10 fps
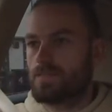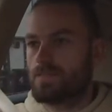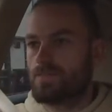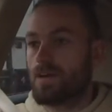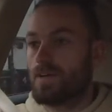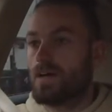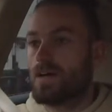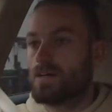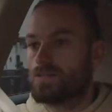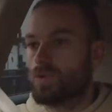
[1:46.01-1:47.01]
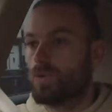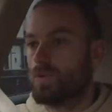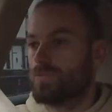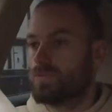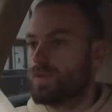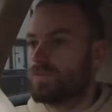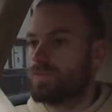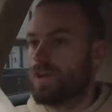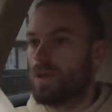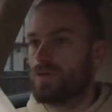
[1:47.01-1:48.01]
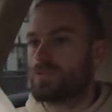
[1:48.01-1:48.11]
very hard, or if you're moving at low